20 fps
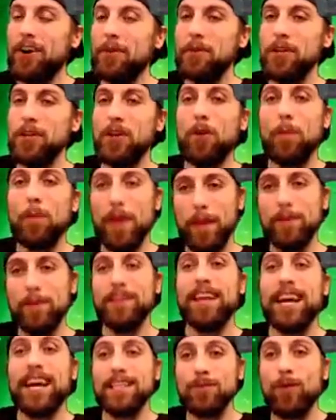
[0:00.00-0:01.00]
you know, maybe
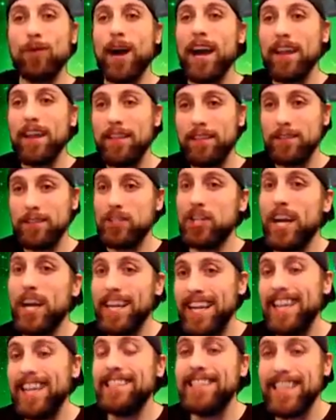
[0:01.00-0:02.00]
that's why
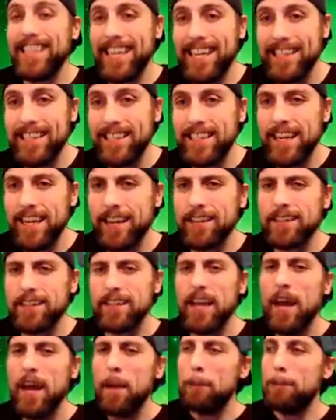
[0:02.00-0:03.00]
gigantic insects
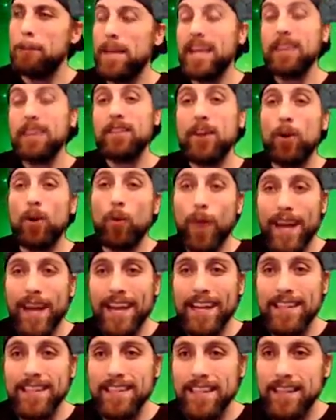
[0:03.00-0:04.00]
make their
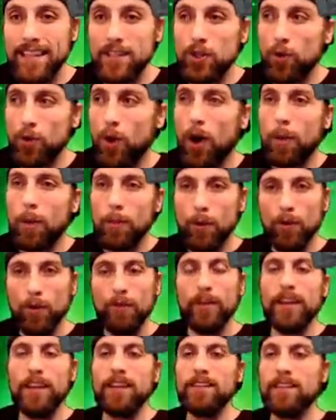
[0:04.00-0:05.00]
ways into our
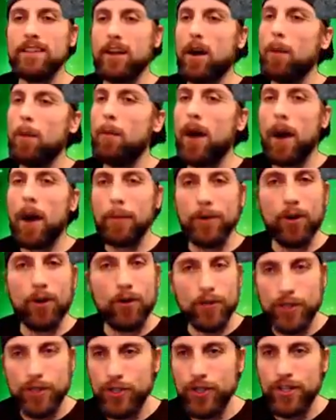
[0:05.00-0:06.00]
movies and our pop
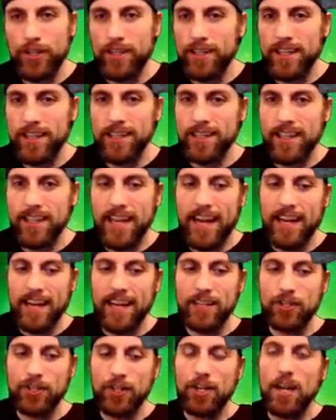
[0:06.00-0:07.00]
culture and things of that
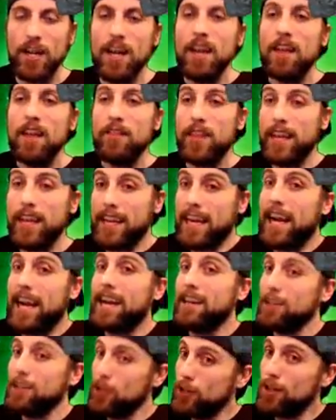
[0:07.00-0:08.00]
nature. They
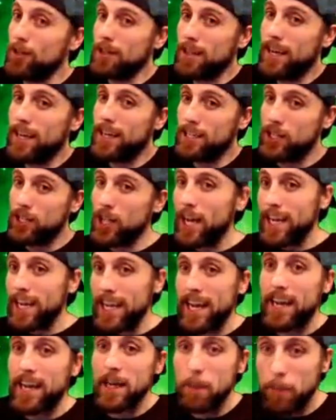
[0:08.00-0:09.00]
kind of look like
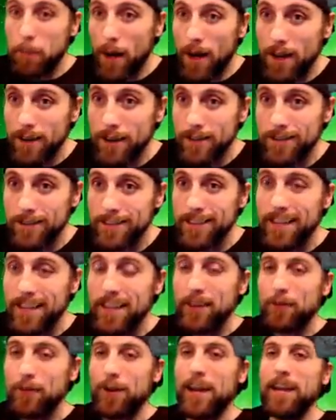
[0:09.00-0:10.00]
gigantic bugs,
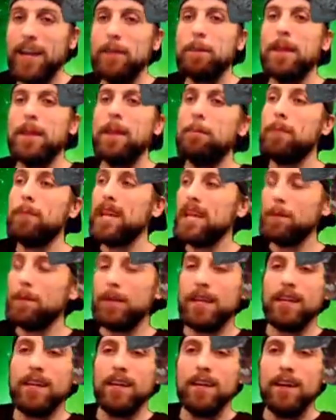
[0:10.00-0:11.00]
right? And
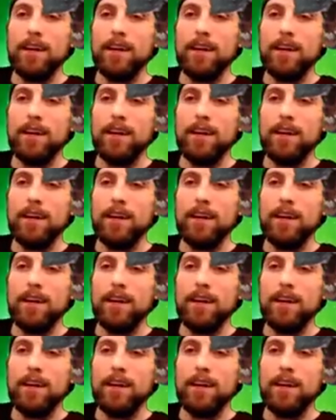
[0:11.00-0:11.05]
maybe